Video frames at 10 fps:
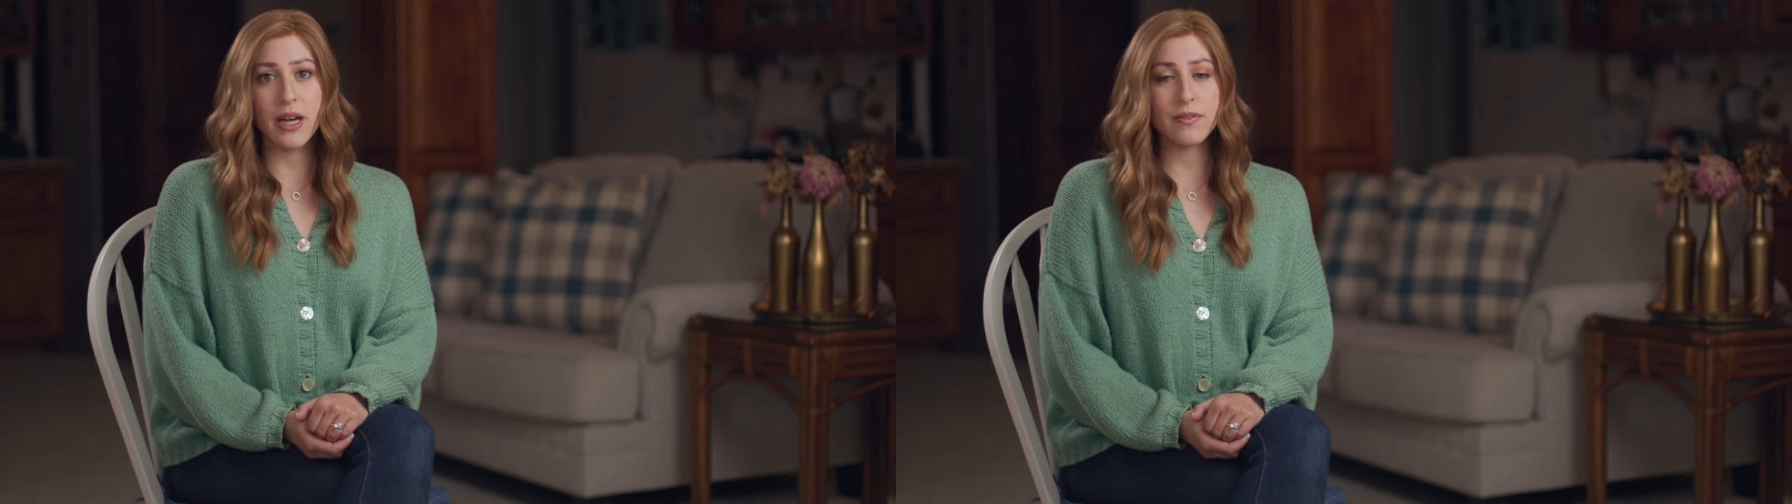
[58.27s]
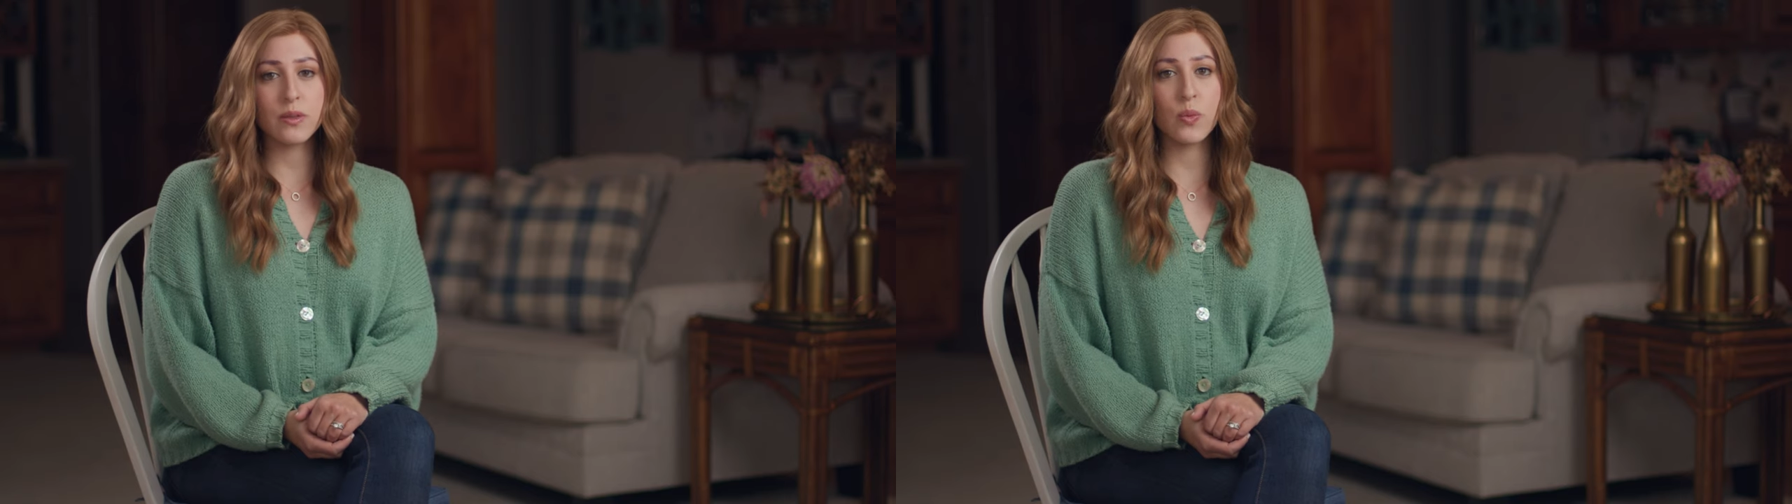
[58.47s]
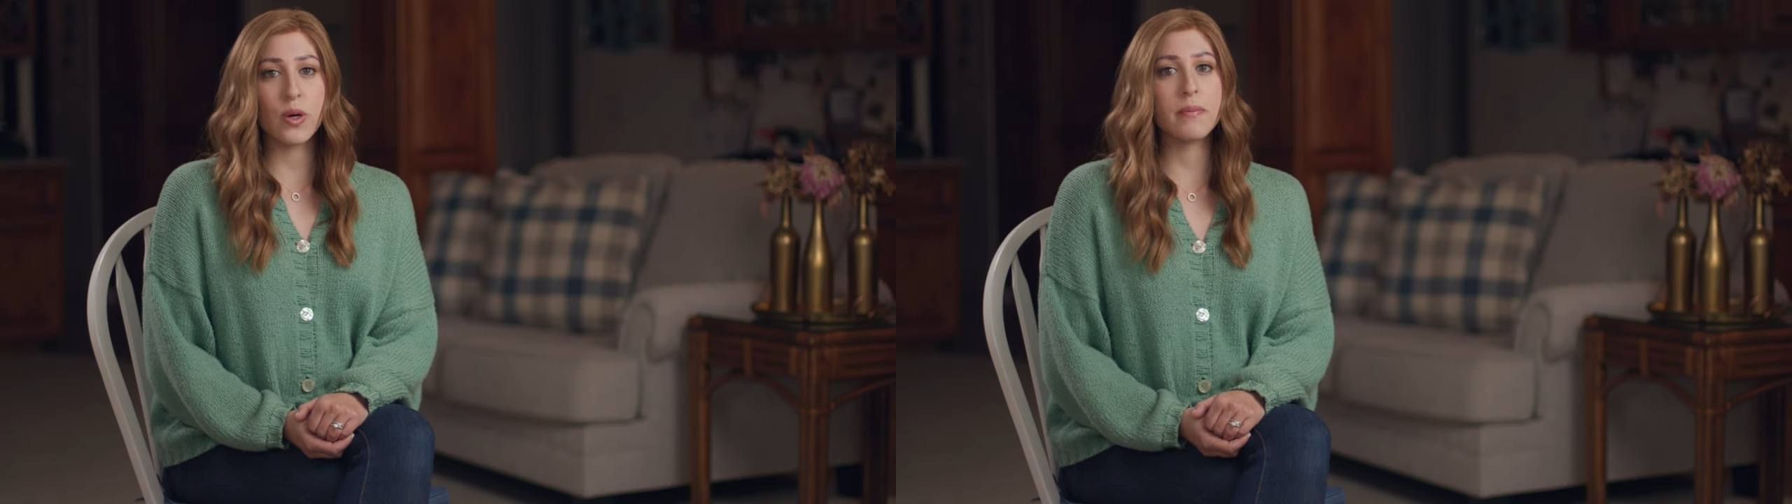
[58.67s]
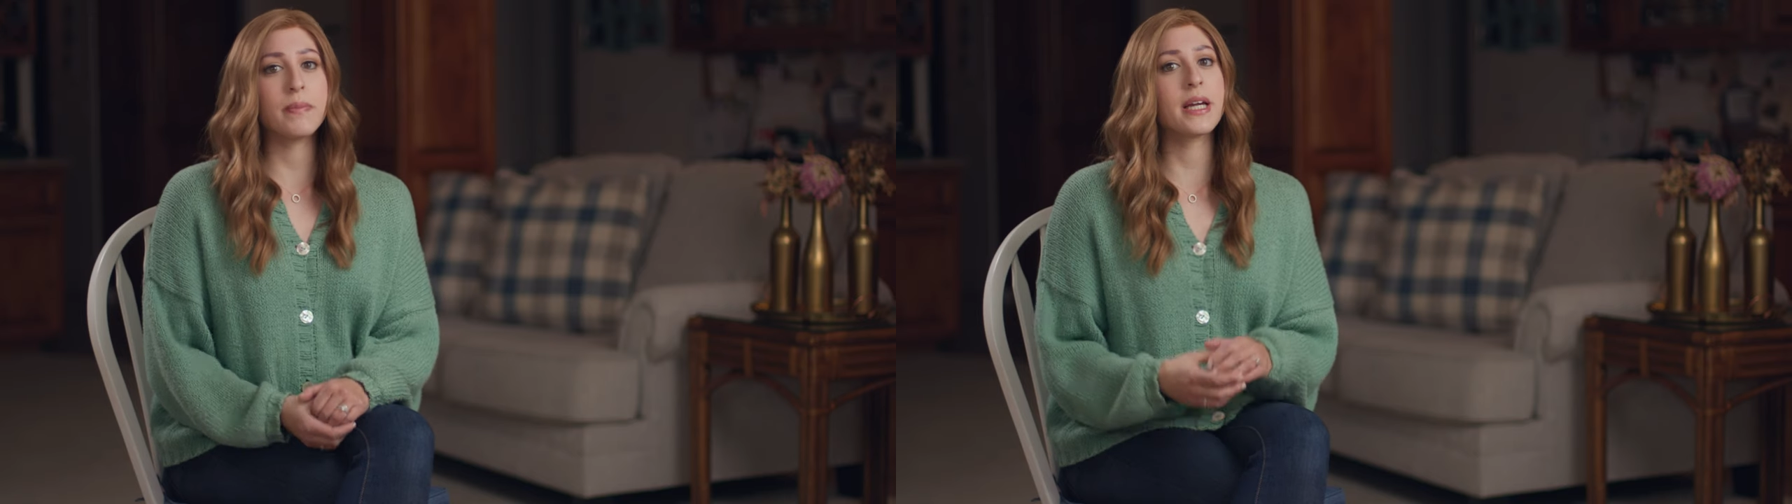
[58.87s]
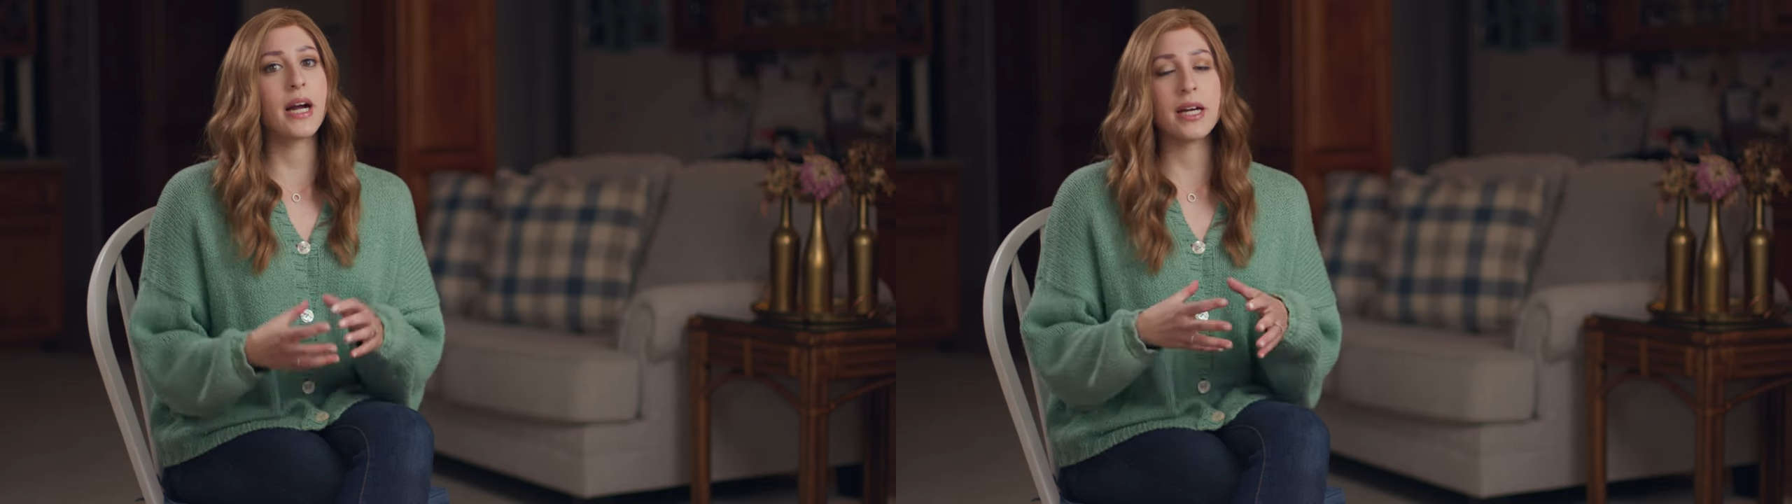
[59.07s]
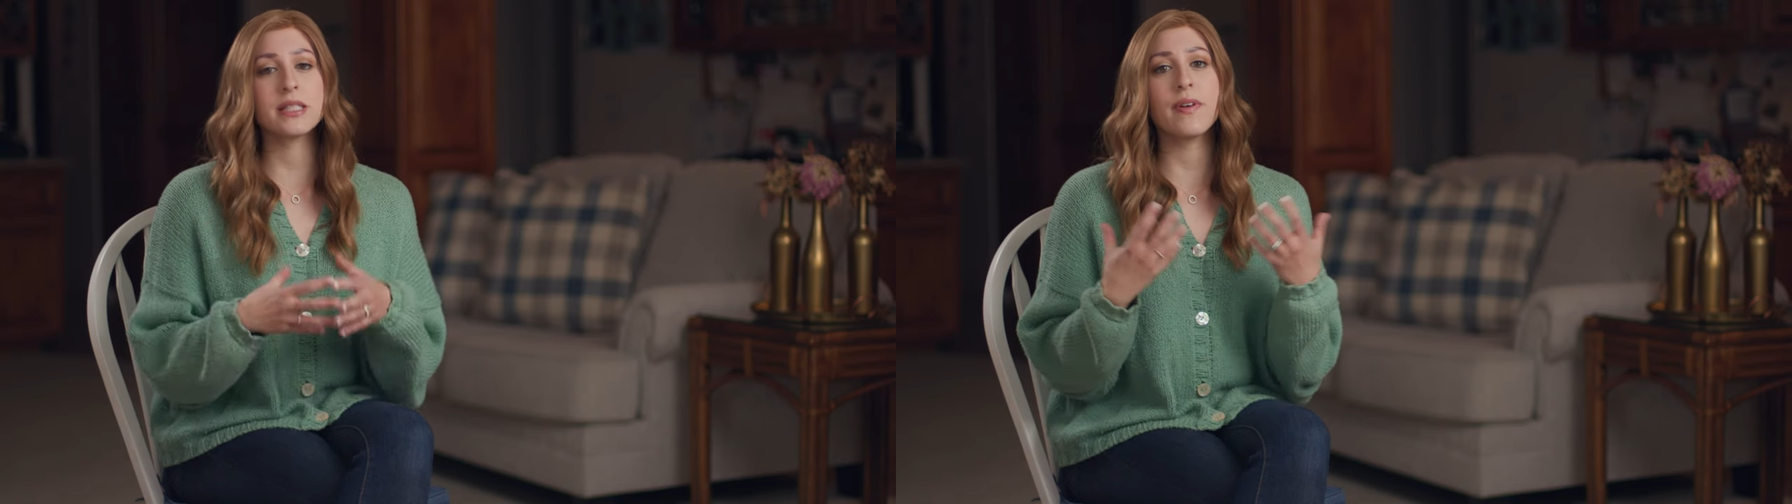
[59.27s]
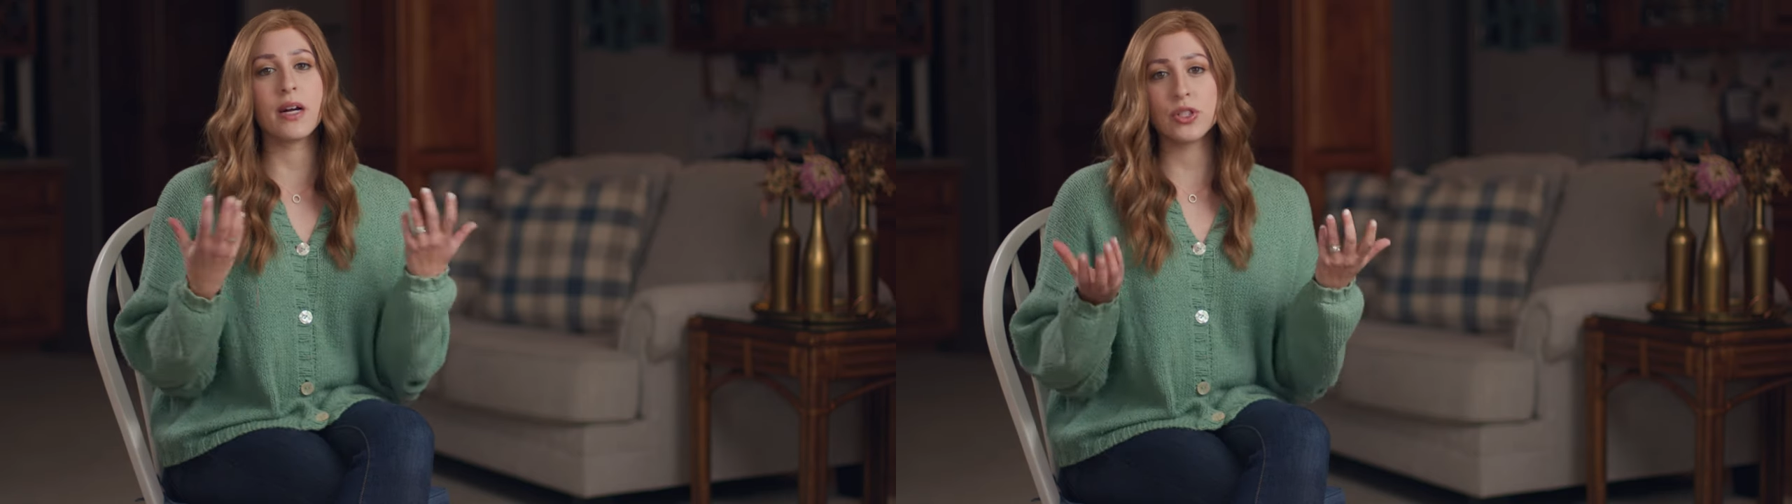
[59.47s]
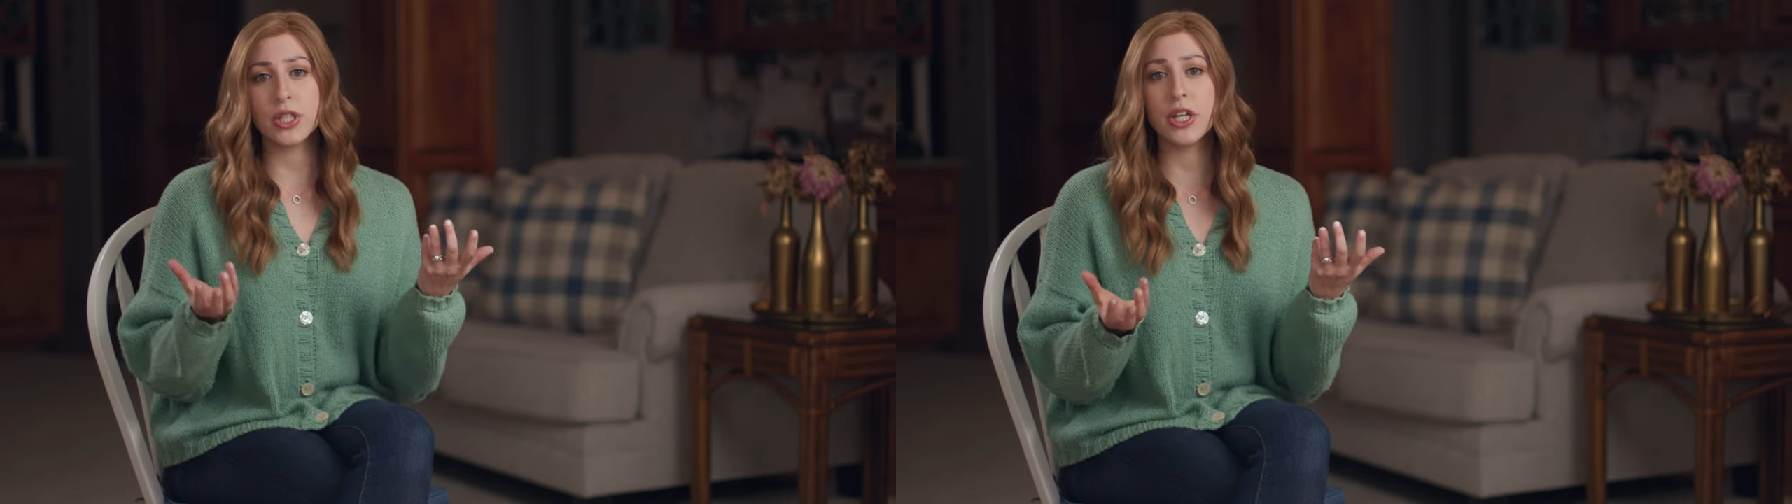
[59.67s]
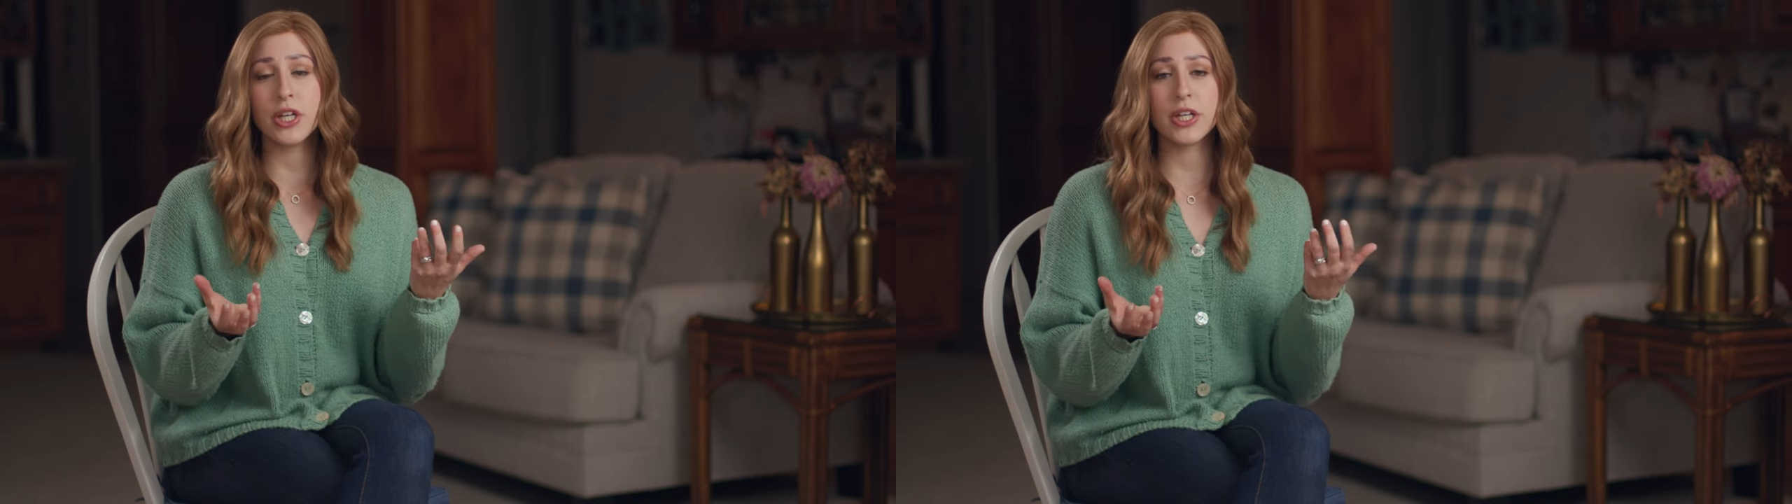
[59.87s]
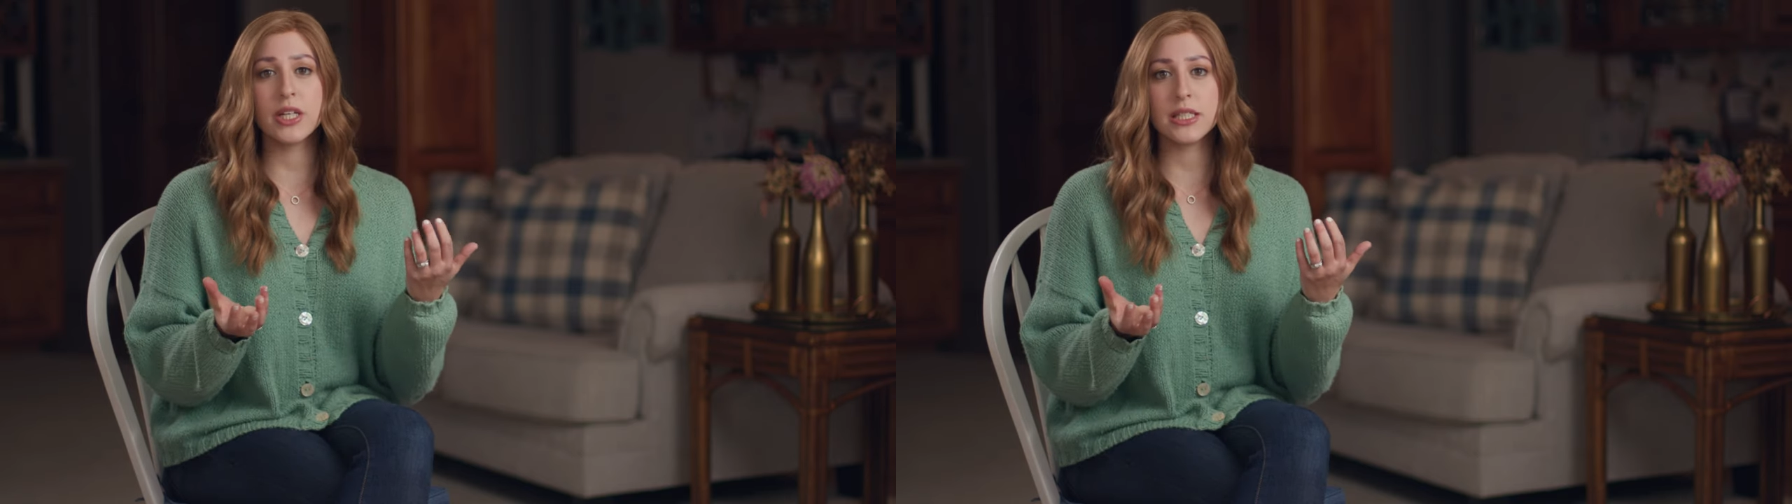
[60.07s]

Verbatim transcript: ever worn because of how secure it